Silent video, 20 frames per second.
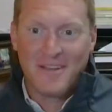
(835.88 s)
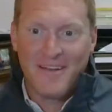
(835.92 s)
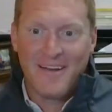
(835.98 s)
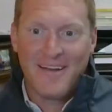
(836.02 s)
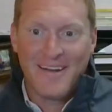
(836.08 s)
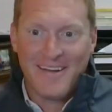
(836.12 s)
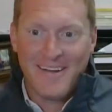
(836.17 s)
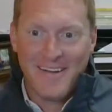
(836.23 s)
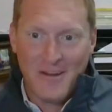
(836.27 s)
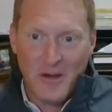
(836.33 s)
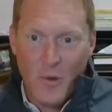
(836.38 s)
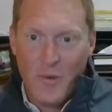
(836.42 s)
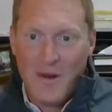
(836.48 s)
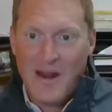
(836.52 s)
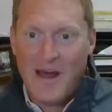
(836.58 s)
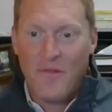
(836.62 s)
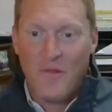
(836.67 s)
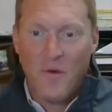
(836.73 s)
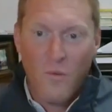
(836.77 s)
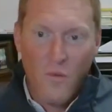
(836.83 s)
to like going
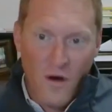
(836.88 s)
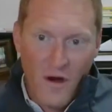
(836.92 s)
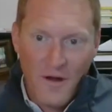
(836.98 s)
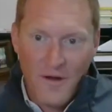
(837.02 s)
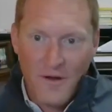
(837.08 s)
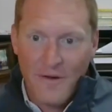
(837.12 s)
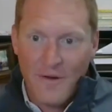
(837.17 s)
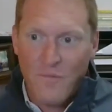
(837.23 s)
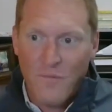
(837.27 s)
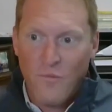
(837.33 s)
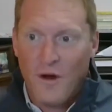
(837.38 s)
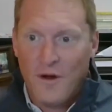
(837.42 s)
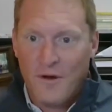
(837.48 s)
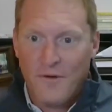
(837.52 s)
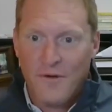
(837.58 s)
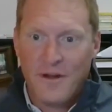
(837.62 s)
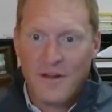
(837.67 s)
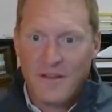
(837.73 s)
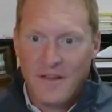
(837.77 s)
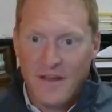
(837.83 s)
out in the water and
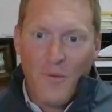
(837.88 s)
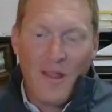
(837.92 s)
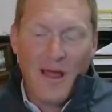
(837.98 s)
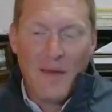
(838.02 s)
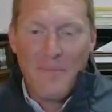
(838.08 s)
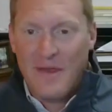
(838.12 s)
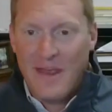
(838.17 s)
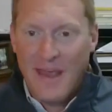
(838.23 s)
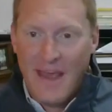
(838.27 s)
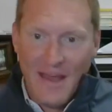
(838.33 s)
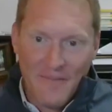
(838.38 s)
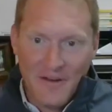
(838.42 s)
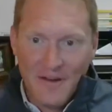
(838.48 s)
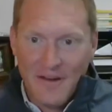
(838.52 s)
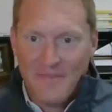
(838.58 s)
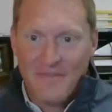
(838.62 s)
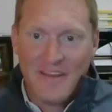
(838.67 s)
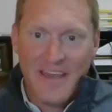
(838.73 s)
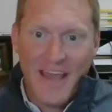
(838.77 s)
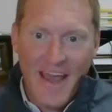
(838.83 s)
wondering, will I have
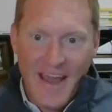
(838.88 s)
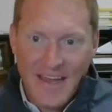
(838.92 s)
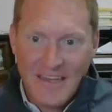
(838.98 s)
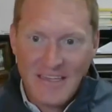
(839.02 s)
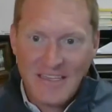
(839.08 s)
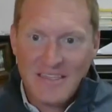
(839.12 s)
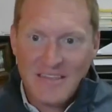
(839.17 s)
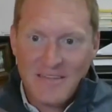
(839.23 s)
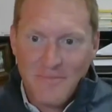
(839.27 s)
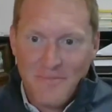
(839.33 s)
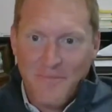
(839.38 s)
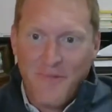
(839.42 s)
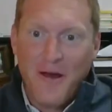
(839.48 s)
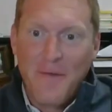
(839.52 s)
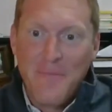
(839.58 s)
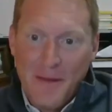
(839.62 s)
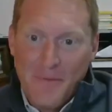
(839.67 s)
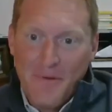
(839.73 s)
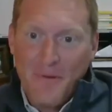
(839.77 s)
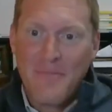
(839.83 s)
enough gas? Will I
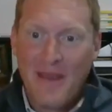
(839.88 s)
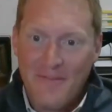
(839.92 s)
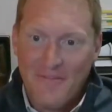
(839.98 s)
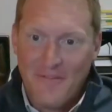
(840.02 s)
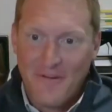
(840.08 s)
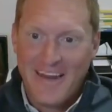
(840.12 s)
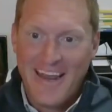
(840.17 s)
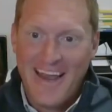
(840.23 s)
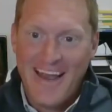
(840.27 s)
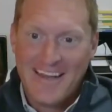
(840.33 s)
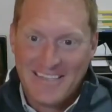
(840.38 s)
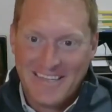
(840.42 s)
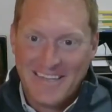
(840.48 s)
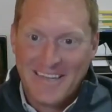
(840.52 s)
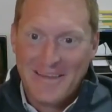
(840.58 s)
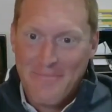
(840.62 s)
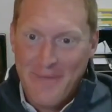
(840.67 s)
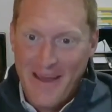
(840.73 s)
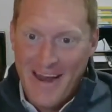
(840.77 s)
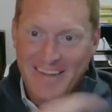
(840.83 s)
be able to pay for gas to
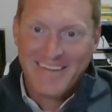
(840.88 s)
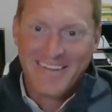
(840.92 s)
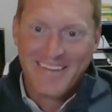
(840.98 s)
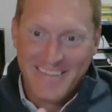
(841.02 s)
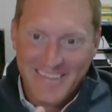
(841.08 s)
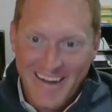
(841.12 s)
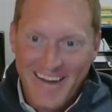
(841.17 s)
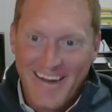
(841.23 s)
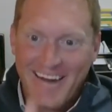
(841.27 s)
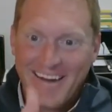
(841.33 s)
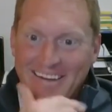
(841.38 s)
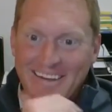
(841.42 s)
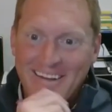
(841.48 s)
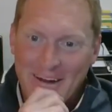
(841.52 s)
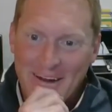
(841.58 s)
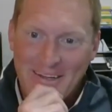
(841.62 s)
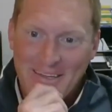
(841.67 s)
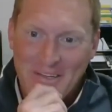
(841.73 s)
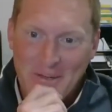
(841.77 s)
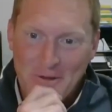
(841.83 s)
get back to the dock,
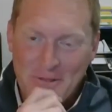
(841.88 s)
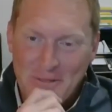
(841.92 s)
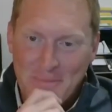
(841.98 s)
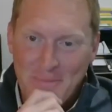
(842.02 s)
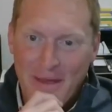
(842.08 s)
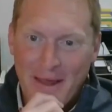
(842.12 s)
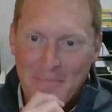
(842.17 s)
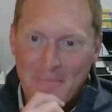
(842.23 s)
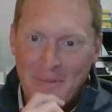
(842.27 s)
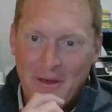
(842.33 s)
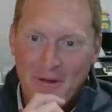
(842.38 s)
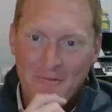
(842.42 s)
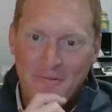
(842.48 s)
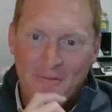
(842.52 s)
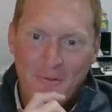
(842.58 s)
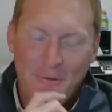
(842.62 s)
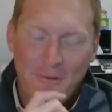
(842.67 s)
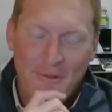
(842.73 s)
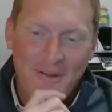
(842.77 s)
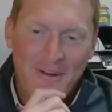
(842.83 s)
to use the bad
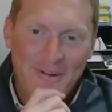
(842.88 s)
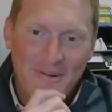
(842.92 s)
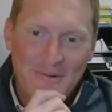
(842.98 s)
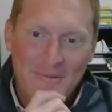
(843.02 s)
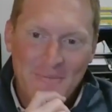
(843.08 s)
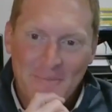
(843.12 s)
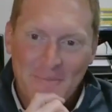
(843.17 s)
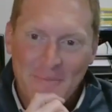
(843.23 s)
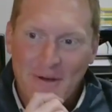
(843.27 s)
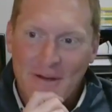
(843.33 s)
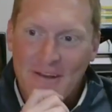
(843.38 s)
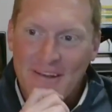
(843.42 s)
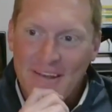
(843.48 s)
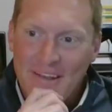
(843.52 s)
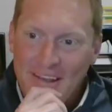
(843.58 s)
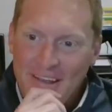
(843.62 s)
metaphor there? But